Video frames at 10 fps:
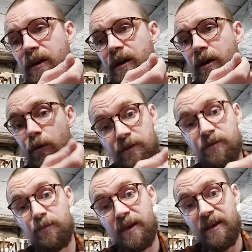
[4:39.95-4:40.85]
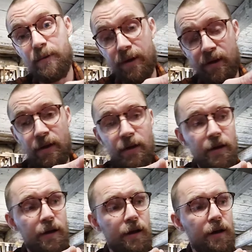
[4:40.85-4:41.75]
Or it does with me anyway,
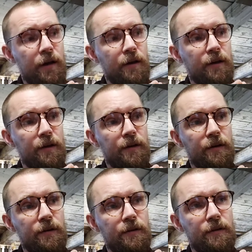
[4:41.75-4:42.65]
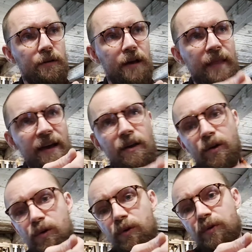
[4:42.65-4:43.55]
and that can
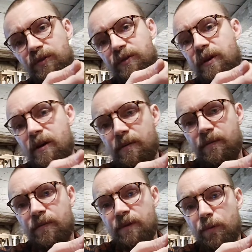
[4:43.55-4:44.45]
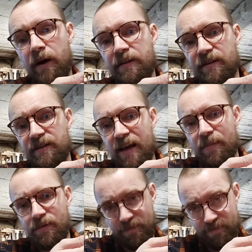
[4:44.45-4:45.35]
cause the wire to snap
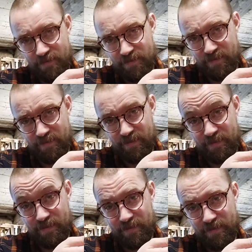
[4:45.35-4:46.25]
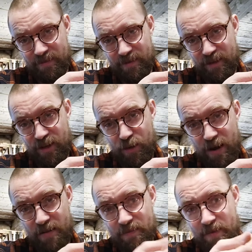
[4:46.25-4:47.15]
the GUI
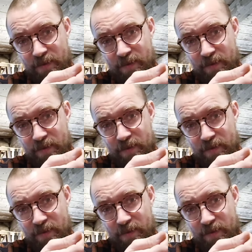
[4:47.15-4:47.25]
out.